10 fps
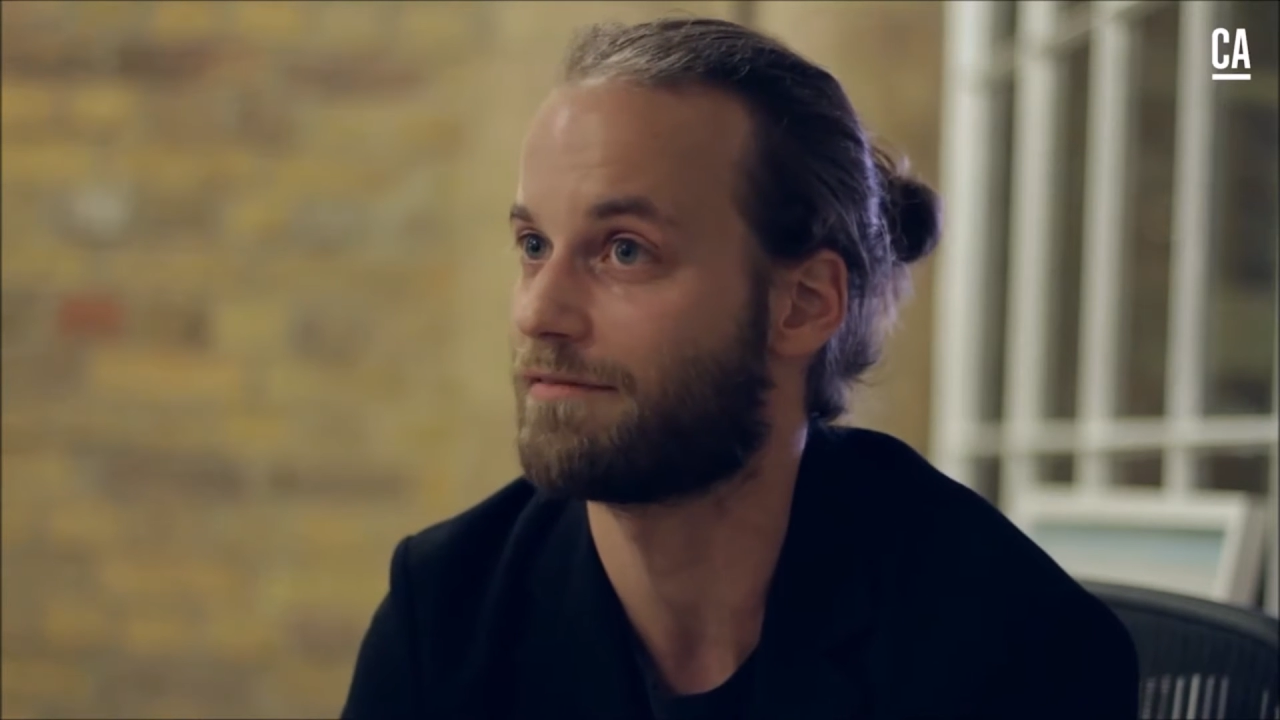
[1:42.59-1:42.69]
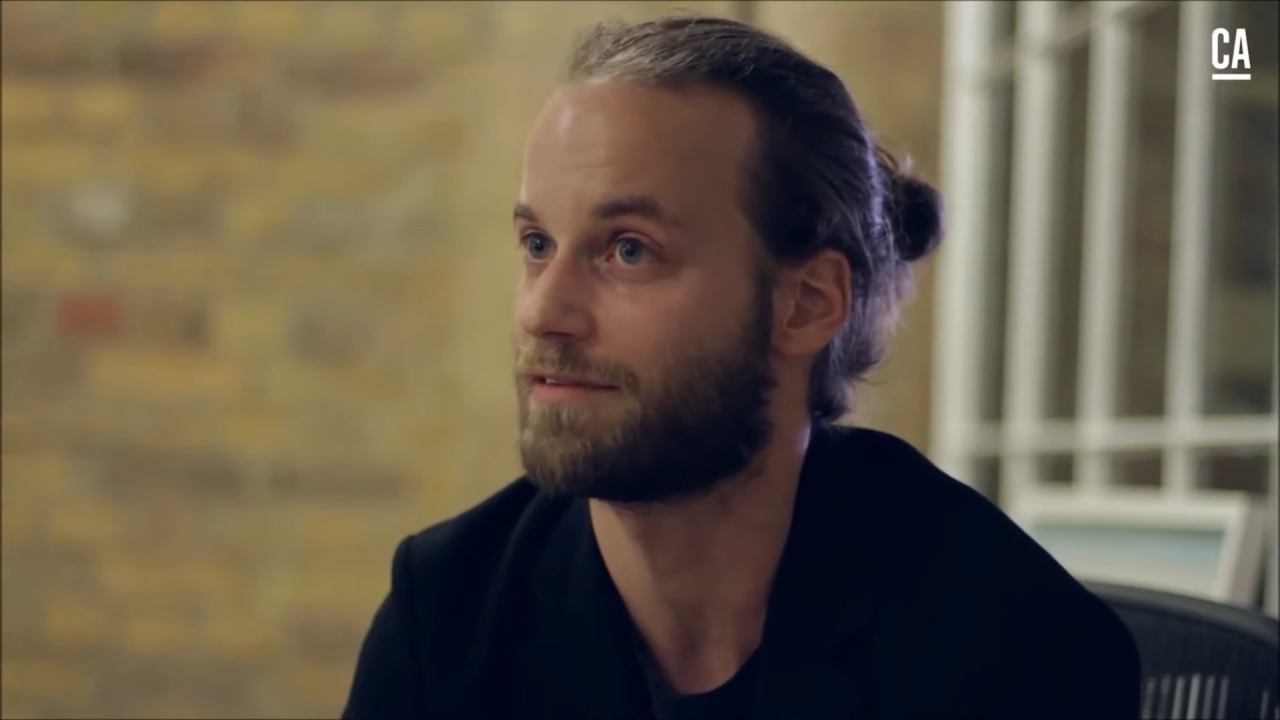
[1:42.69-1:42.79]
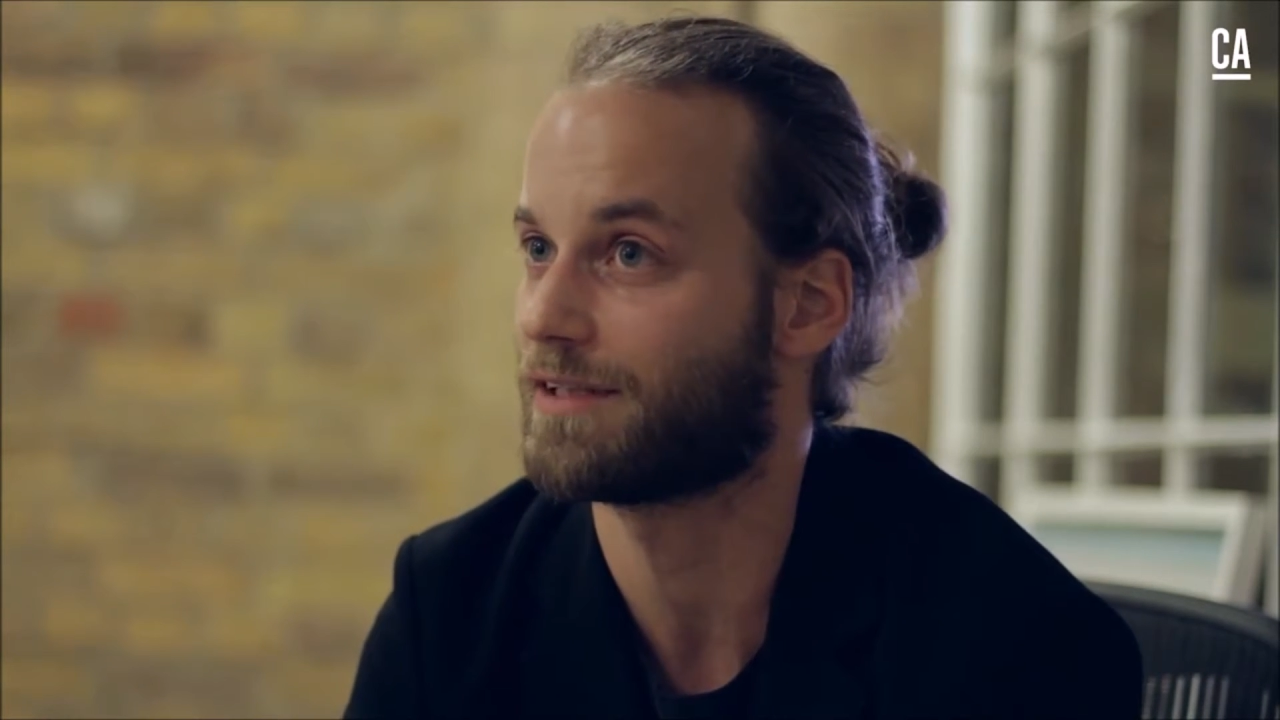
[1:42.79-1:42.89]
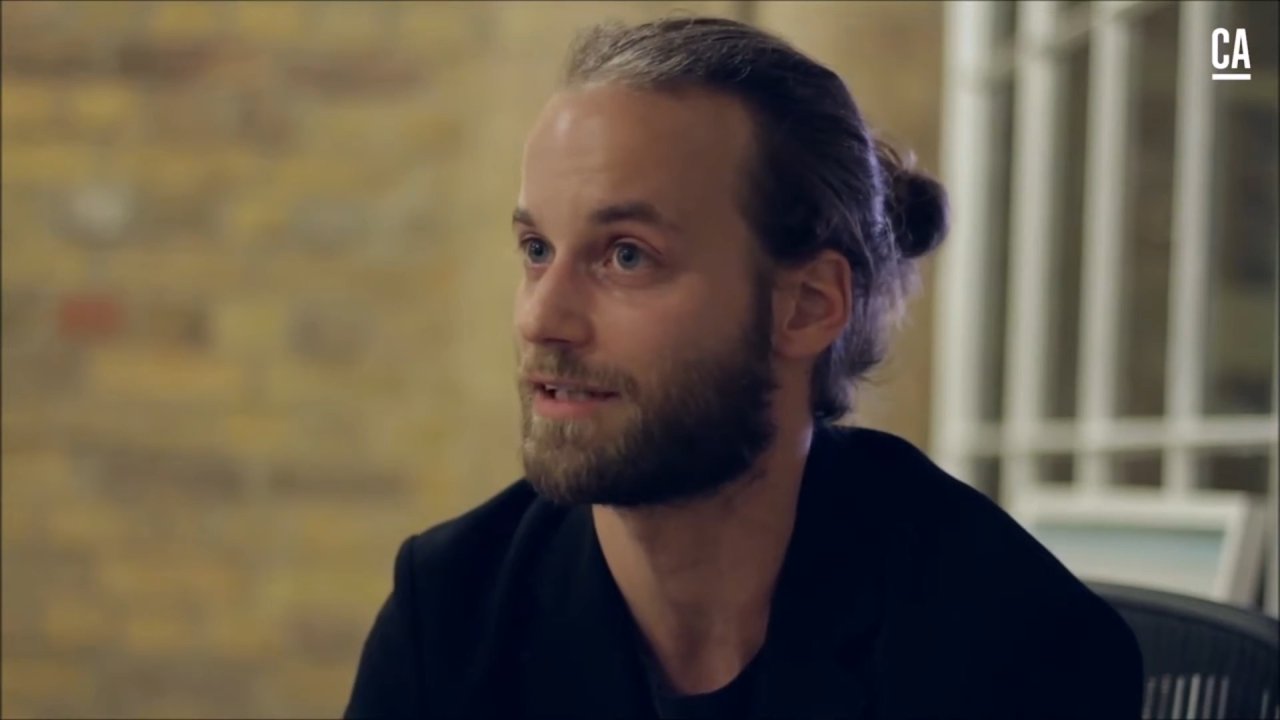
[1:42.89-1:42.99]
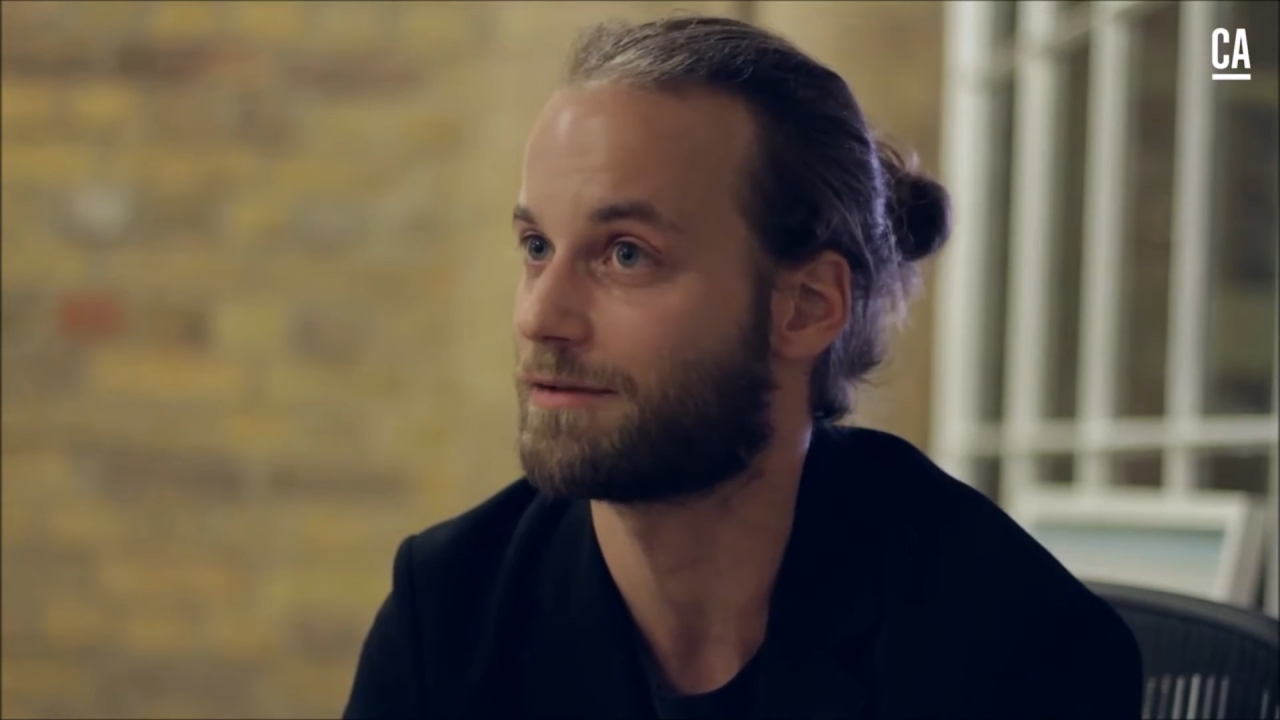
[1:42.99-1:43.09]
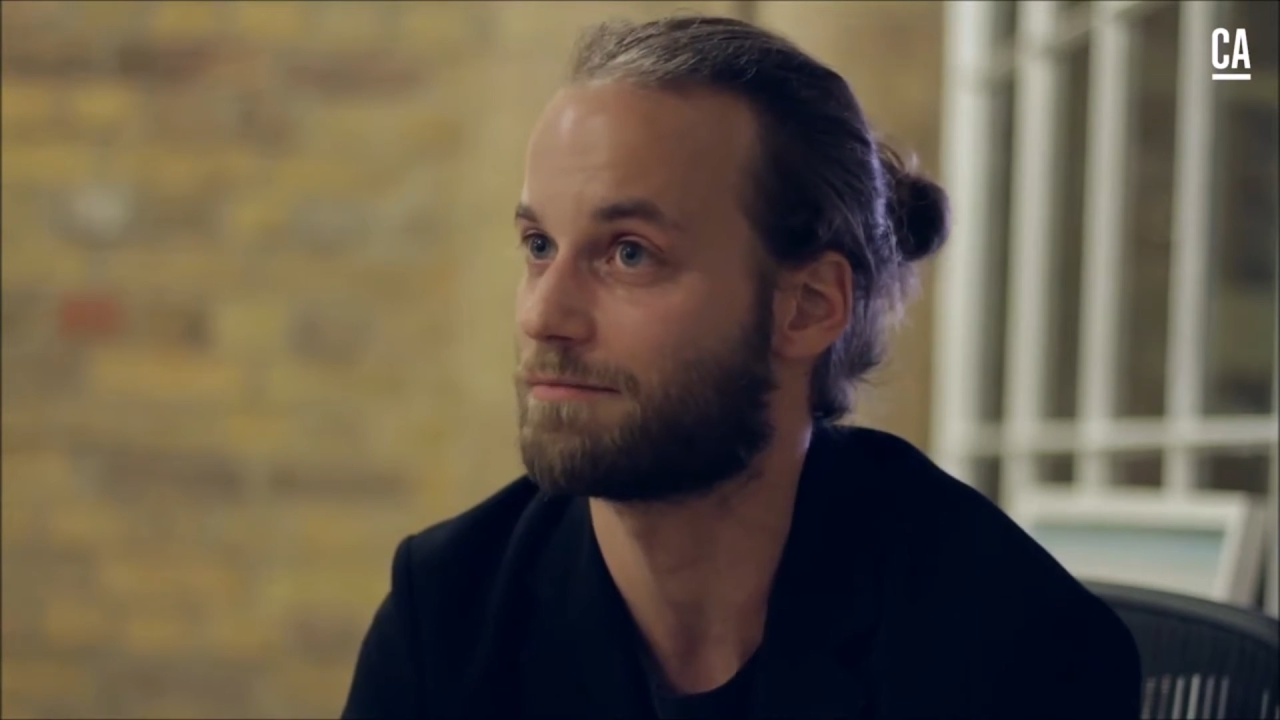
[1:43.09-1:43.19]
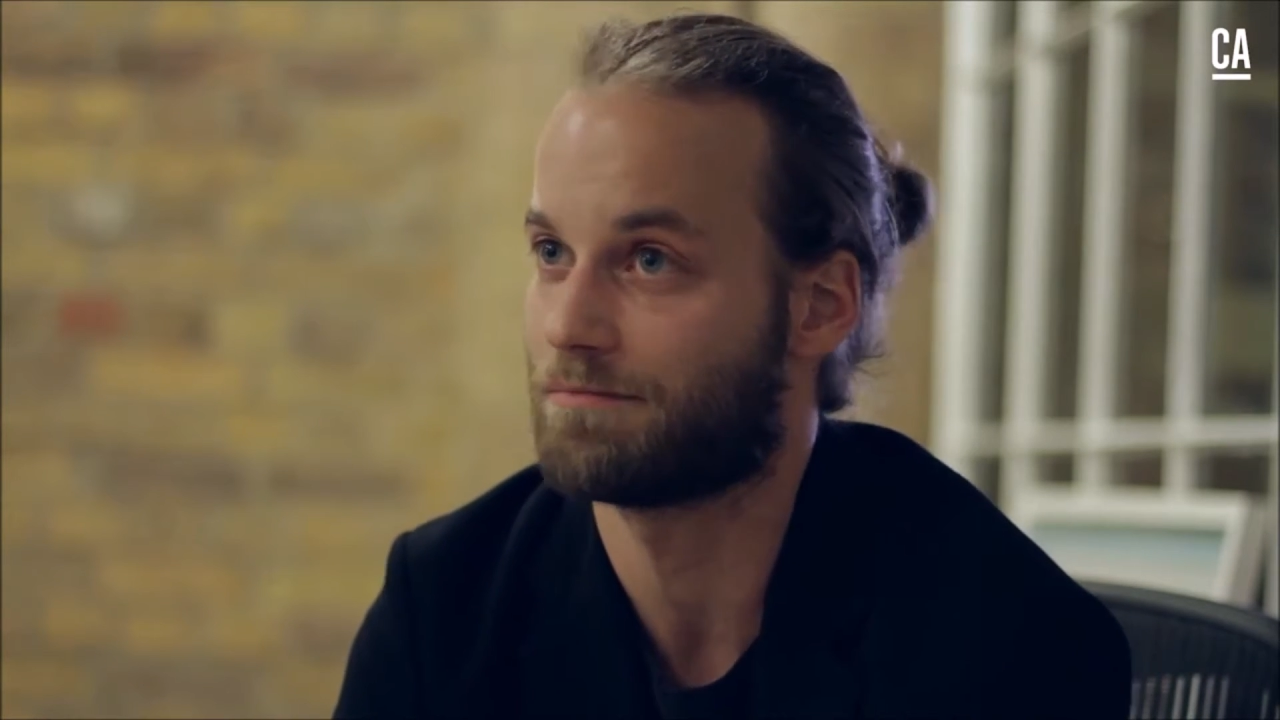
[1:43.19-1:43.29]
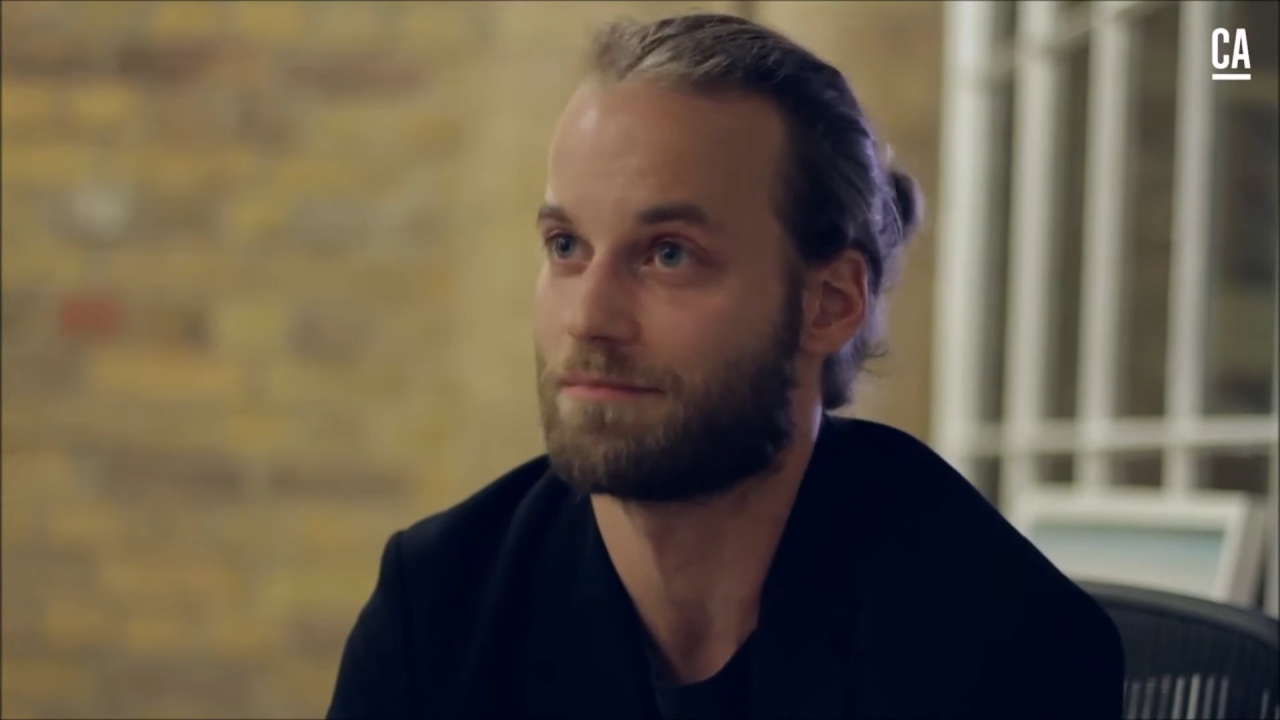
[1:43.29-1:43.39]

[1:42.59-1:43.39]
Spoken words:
everything,